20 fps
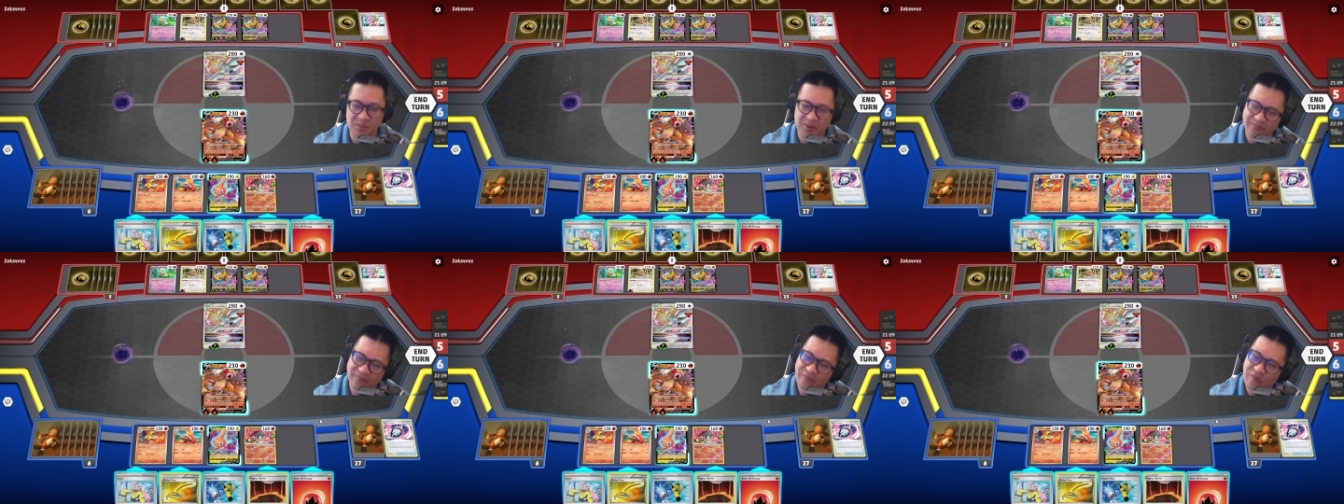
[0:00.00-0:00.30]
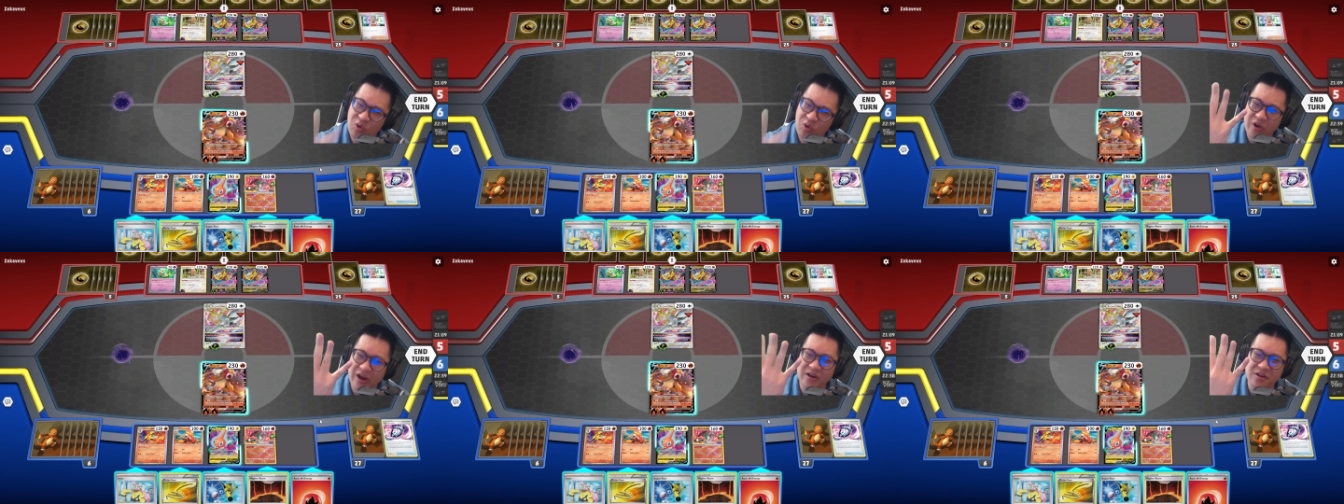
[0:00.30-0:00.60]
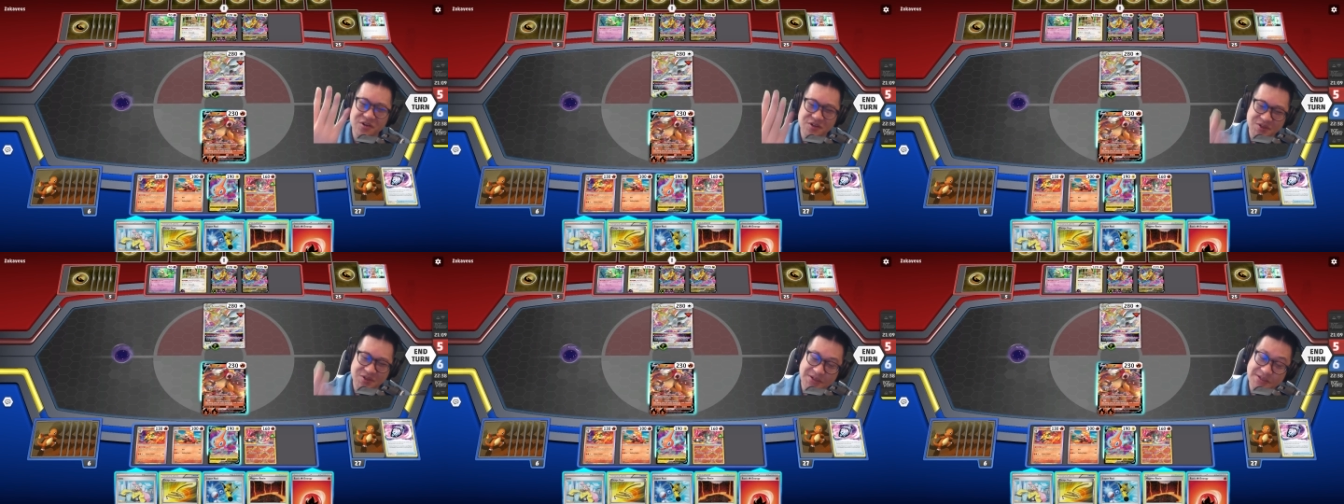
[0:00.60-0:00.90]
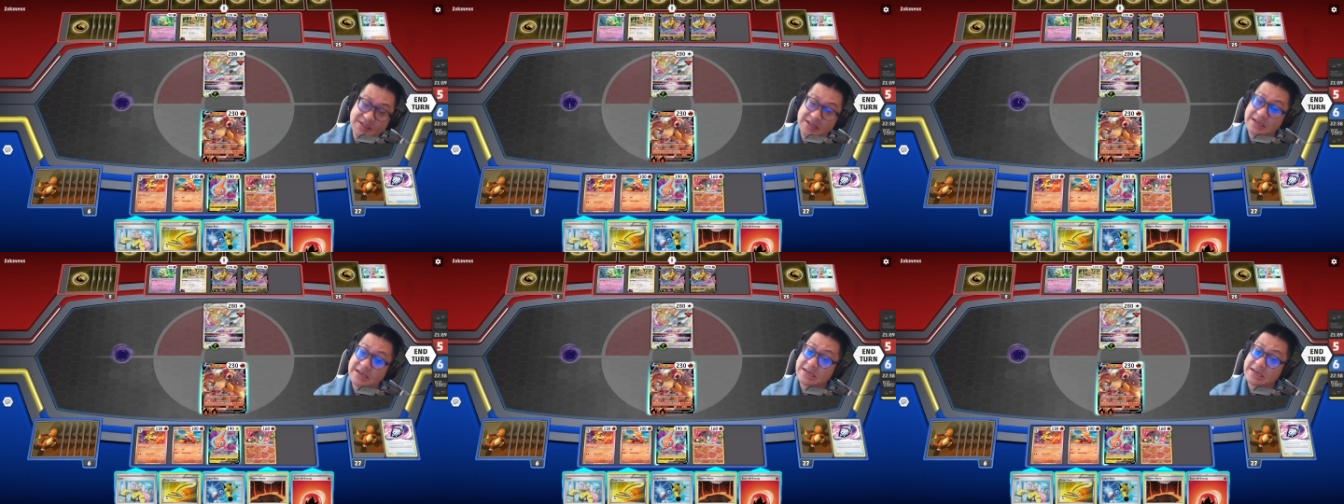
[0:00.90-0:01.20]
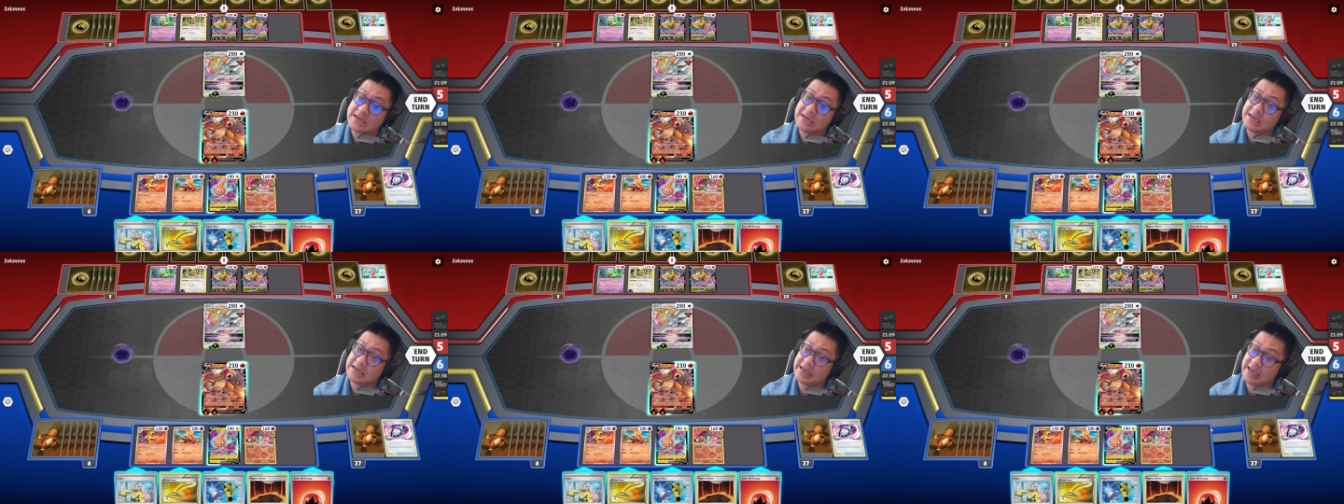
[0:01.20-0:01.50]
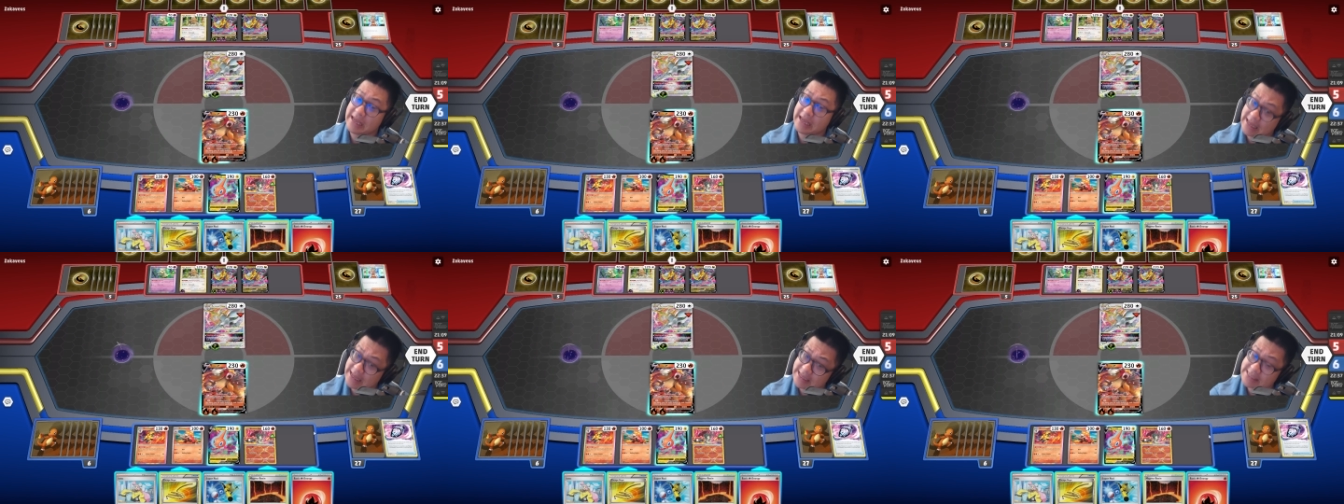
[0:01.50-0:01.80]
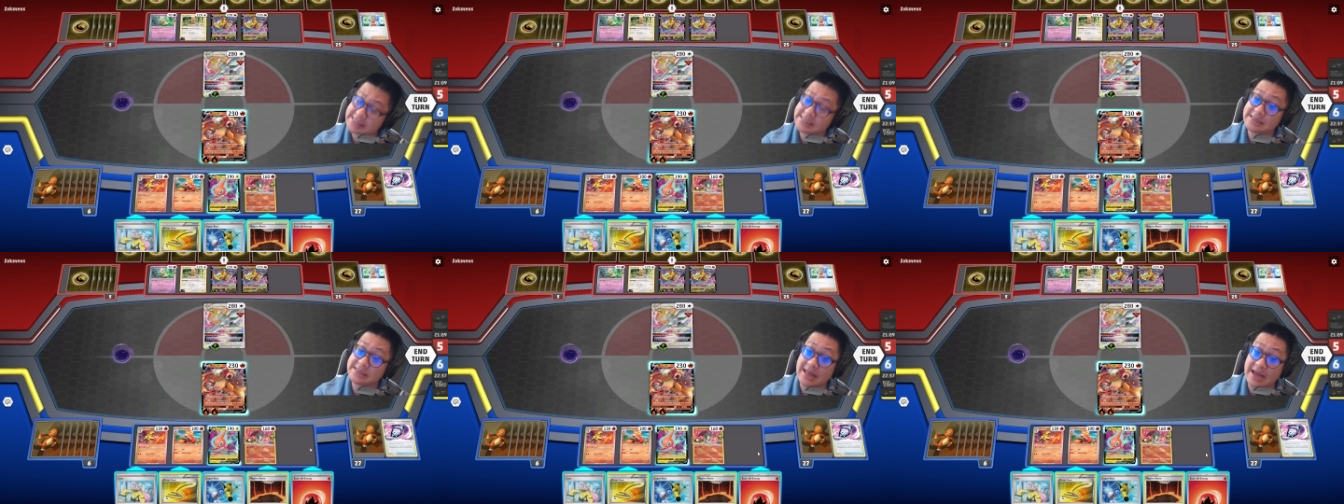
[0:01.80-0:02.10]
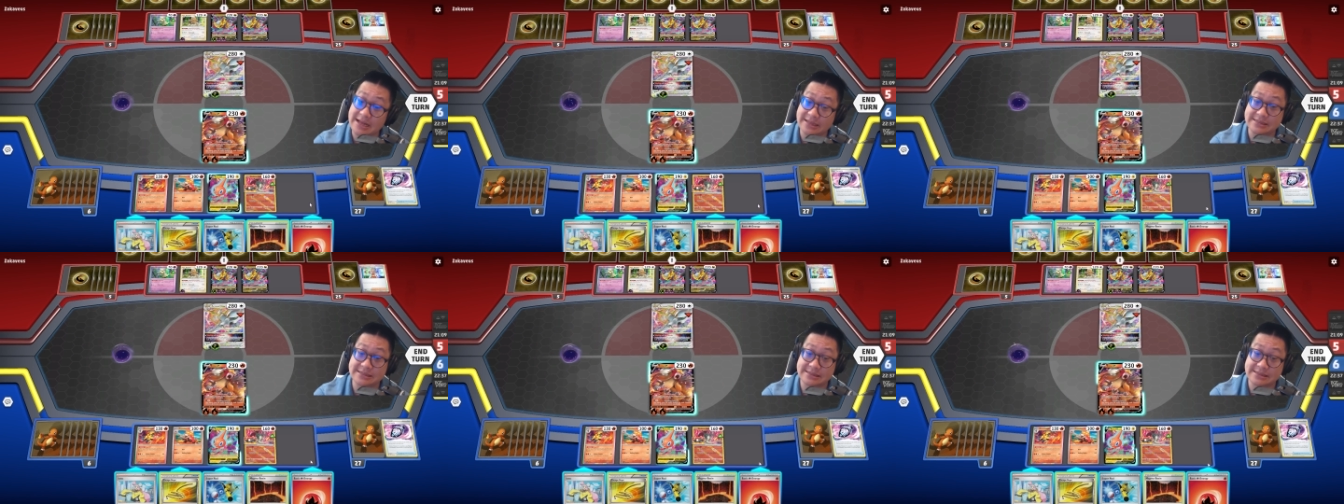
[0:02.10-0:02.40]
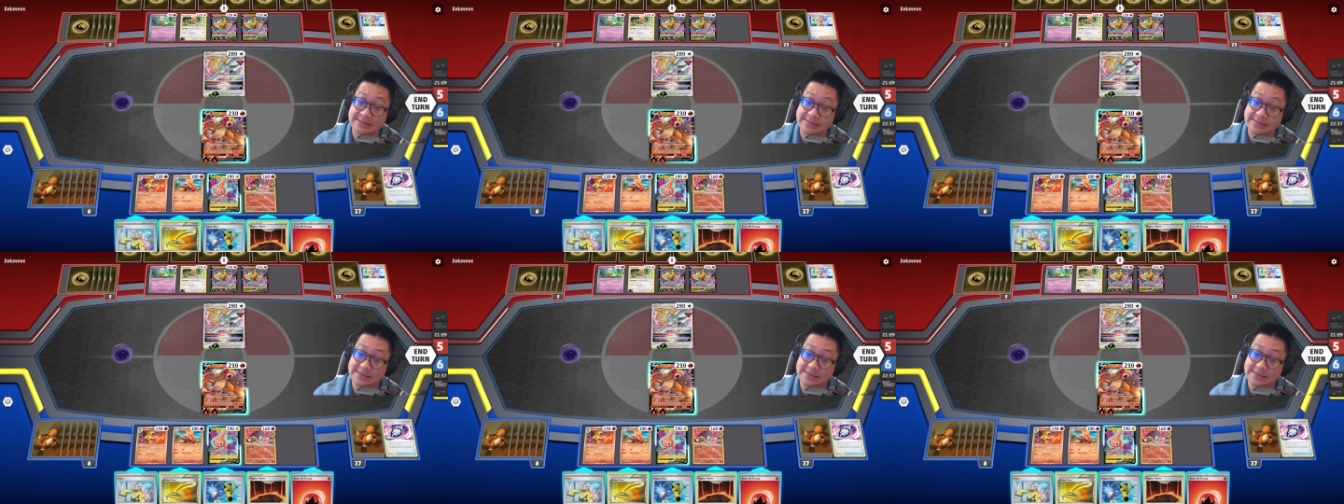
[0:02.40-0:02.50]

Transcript: But four energies is a lot